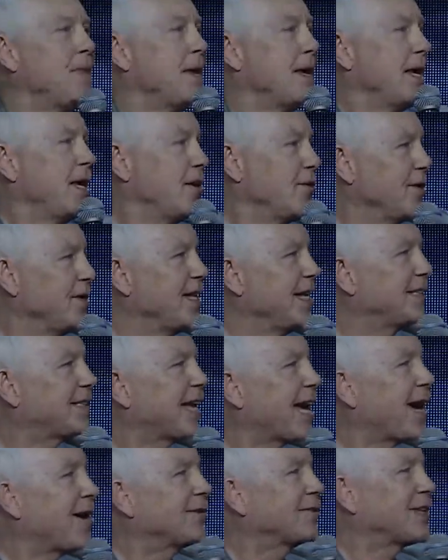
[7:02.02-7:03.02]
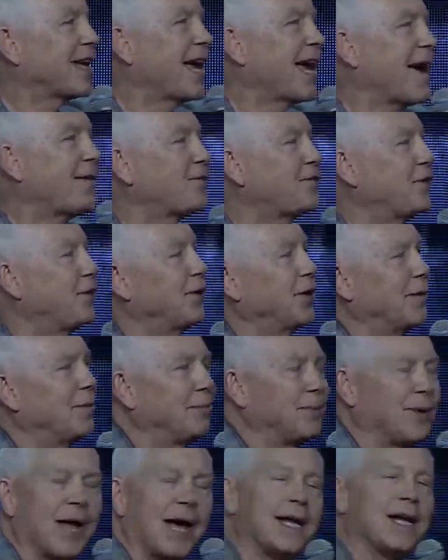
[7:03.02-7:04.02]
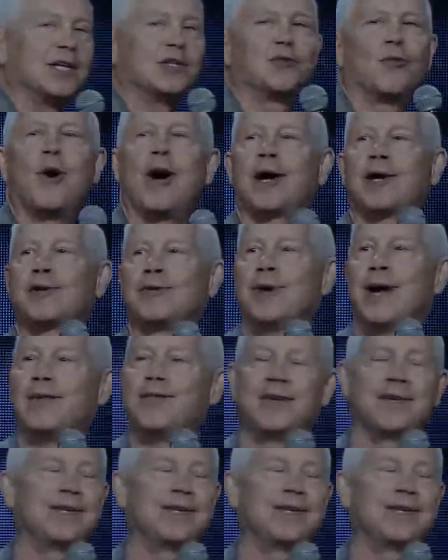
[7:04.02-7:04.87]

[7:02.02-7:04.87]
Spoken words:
Here in this house, I have to applaud. I was walking around the